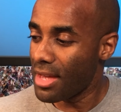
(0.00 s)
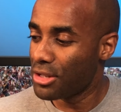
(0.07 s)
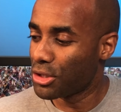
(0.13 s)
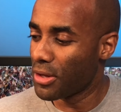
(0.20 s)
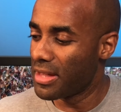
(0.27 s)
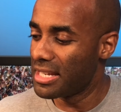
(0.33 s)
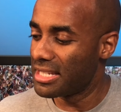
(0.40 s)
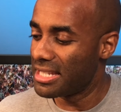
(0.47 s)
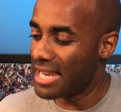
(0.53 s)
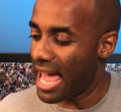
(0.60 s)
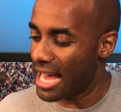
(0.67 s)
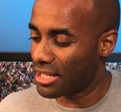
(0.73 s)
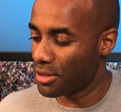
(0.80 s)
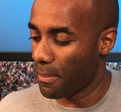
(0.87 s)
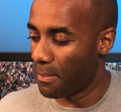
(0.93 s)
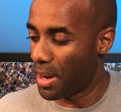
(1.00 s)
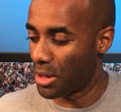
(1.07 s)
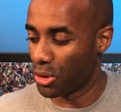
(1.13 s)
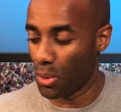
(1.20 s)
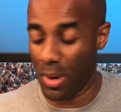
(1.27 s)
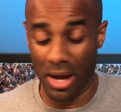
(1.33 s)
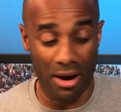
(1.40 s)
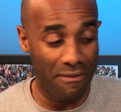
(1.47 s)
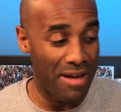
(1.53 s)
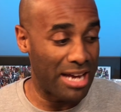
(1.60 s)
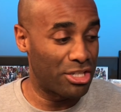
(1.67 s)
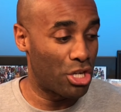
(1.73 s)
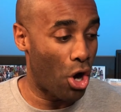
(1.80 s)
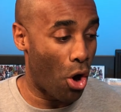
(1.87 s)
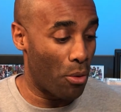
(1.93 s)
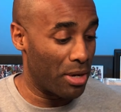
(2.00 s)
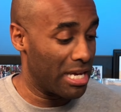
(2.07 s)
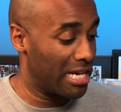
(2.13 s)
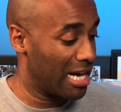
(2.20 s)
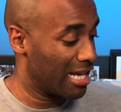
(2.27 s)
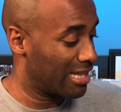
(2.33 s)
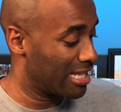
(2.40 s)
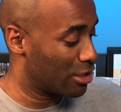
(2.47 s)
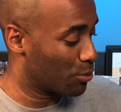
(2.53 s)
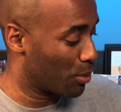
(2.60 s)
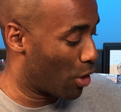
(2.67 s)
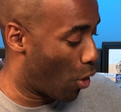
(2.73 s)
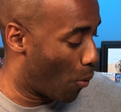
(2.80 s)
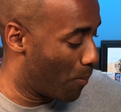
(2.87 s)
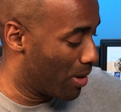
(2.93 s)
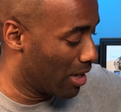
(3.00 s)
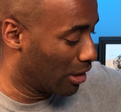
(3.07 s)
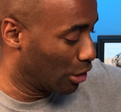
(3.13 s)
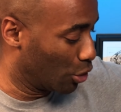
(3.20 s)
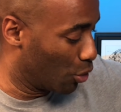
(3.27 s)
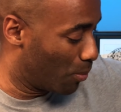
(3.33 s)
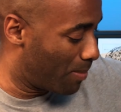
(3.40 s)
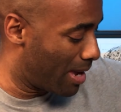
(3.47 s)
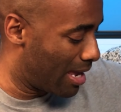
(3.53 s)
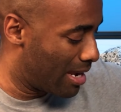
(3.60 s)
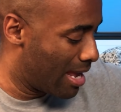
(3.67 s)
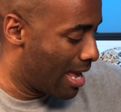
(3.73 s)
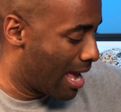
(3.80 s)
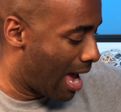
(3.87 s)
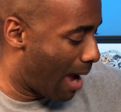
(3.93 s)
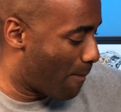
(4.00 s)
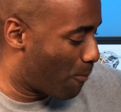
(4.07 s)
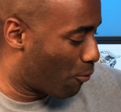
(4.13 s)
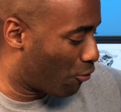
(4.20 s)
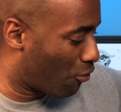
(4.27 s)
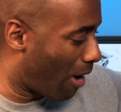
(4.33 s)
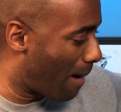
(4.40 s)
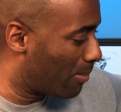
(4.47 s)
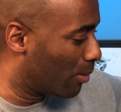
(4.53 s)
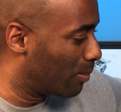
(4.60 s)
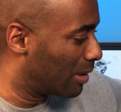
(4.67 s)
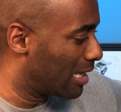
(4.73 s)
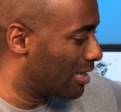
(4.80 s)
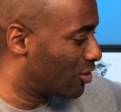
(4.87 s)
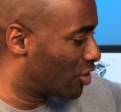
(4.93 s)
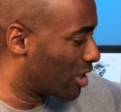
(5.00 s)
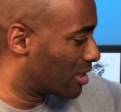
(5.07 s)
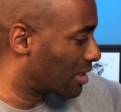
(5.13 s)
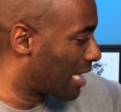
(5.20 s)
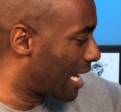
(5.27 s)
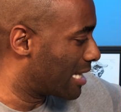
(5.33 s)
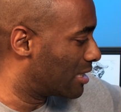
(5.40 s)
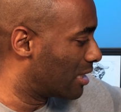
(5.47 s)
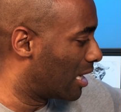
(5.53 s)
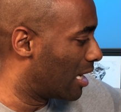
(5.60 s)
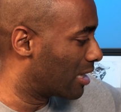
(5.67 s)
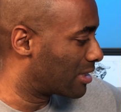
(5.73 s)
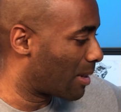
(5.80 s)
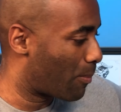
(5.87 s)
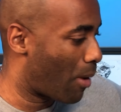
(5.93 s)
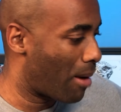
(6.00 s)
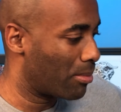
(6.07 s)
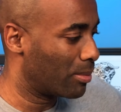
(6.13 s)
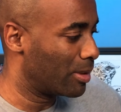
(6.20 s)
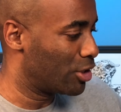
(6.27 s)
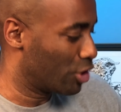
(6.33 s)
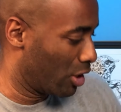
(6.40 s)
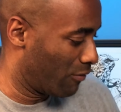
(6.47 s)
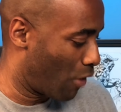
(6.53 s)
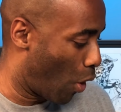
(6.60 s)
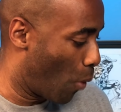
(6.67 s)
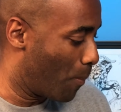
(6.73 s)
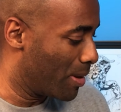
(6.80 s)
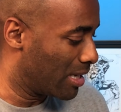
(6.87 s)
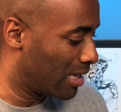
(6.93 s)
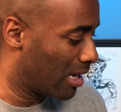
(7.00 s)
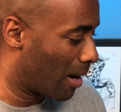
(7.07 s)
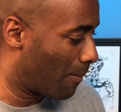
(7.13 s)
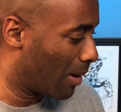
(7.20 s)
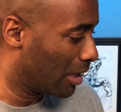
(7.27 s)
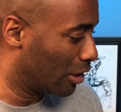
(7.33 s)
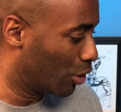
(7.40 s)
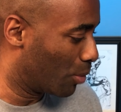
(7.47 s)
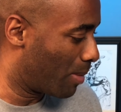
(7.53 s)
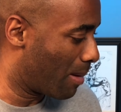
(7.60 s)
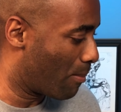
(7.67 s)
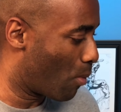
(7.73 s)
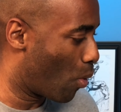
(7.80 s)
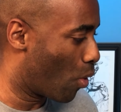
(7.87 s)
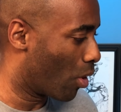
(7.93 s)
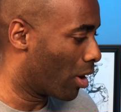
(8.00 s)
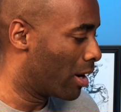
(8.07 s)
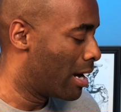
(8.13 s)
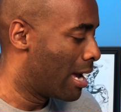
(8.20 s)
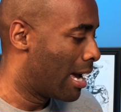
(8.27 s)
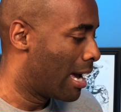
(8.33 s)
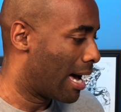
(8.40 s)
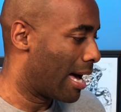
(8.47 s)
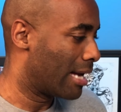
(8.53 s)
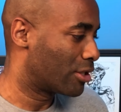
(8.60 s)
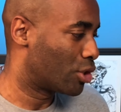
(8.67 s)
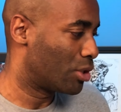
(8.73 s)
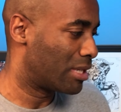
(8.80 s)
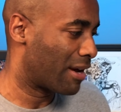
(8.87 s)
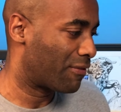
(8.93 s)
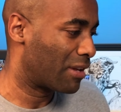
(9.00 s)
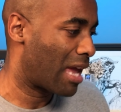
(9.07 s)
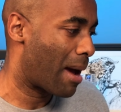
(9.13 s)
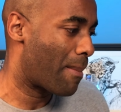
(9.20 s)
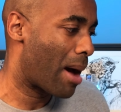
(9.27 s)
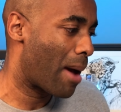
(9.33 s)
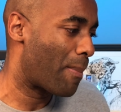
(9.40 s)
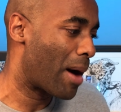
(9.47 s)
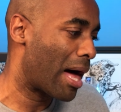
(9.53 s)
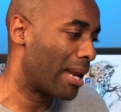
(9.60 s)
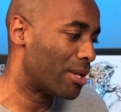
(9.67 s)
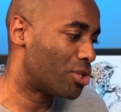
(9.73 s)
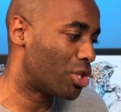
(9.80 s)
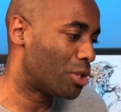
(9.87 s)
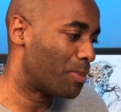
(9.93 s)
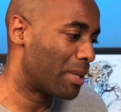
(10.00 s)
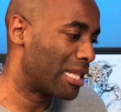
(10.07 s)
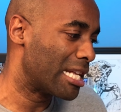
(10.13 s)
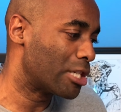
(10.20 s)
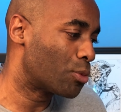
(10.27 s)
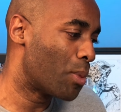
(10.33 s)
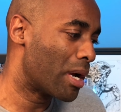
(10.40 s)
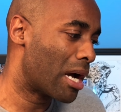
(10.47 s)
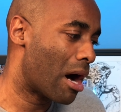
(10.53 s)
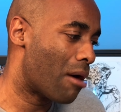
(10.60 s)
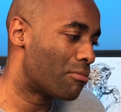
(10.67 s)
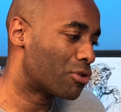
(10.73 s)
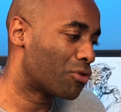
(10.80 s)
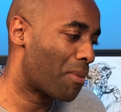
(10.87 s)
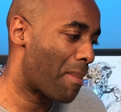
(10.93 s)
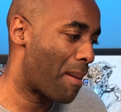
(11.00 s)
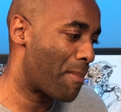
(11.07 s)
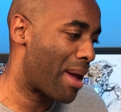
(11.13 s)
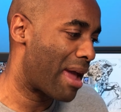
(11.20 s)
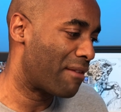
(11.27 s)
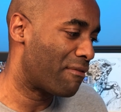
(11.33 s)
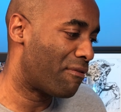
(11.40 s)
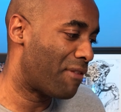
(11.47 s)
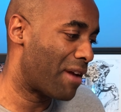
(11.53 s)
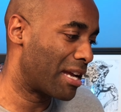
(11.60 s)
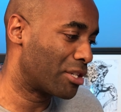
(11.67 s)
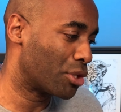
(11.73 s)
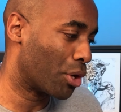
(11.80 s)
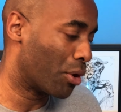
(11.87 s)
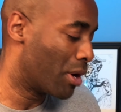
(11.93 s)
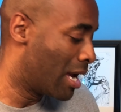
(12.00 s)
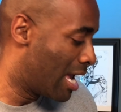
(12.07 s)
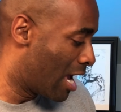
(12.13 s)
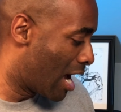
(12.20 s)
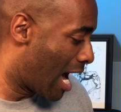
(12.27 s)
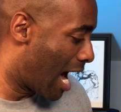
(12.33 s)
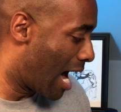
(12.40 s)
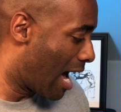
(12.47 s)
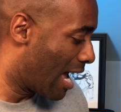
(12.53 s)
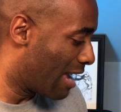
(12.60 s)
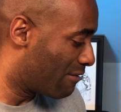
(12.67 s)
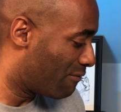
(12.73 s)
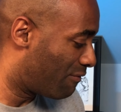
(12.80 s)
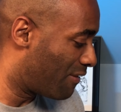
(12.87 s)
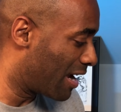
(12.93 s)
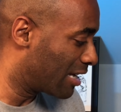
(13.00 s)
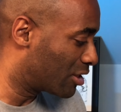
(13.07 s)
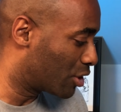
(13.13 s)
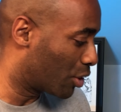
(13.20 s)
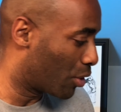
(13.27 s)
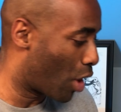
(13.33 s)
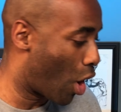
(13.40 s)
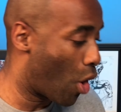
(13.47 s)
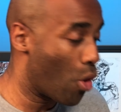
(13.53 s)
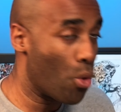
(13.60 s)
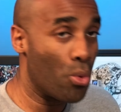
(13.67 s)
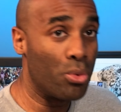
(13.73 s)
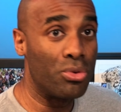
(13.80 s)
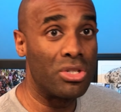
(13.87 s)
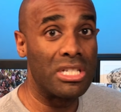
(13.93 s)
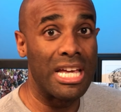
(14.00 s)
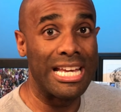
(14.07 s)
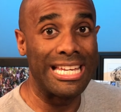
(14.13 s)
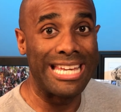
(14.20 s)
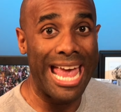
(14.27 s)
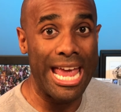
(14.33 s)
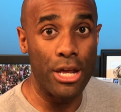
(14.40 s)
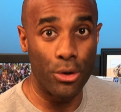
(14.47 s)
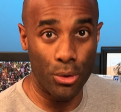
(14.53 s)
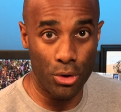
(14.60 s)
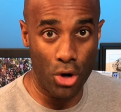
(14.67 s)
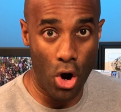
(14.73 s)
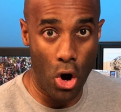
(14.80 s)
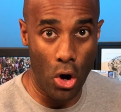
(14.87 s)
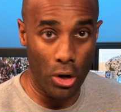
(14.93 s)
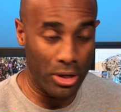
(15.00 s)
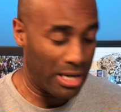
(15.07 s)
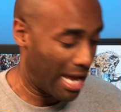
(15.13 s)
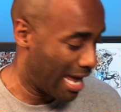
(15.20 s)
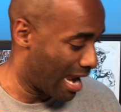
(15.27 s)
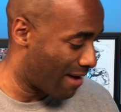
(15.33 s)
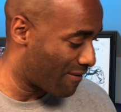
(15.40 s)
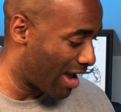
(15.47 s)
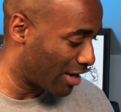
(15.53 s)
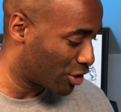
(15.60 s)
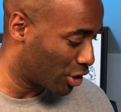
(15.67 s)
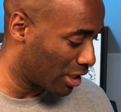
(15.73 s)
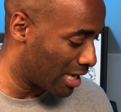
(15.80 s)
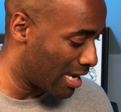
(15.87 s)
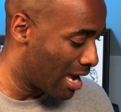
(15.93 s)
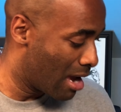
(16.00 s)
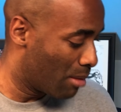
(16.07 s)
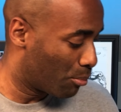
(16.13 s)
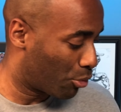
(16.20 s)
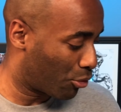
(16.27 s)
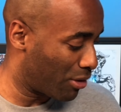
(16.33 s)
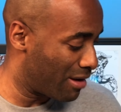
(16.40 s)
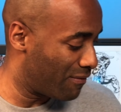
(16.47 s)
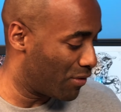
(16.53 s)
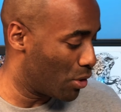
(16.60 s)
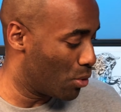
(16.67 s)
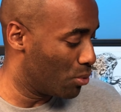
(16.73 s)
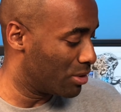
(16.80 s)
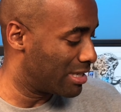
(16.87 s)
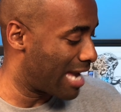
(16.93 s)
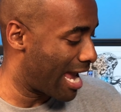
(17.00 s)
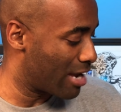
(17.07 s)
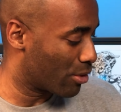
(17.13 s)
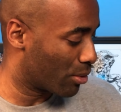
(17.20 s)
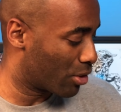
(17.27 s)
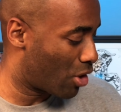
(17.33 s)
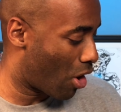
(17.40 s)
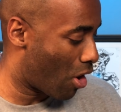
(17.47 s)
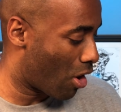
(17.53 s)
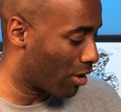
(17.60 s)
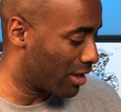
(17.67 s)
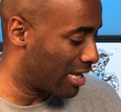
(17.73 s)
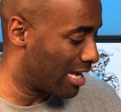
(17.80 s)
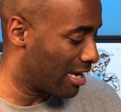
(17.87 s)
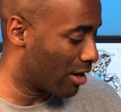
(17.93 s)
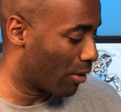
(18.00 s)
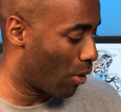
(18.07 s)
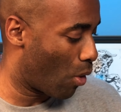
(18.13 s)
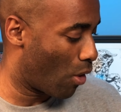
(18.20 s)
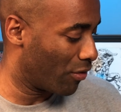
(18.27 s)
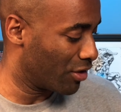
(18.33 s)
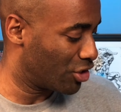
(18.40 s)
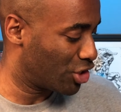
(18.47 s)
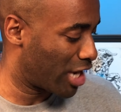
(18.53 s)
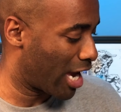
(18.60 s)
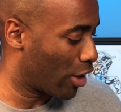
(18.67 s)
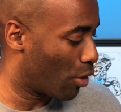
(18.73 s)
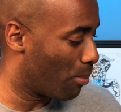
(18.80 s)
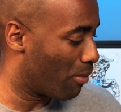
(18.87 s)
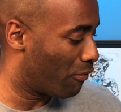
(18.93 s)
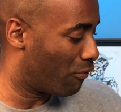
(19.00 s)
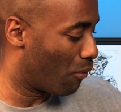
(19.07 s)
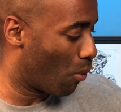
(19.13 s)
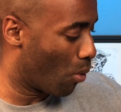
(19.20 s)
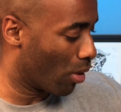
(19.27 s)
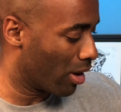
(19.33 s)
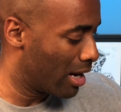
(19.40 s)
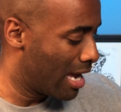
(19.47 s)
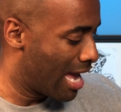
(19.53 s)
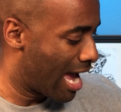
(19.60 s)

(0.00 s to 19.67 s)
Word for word: So this next bundle here, I've actually already cut this one open a little bit. I probably, just like Doug's, I probably should have opened it up a little bit more. So you definitely have my apologies. But this one comes from my man Victor. And Victor owns Gator Guard. And I've actually previewed Gator Guard here on the channel before.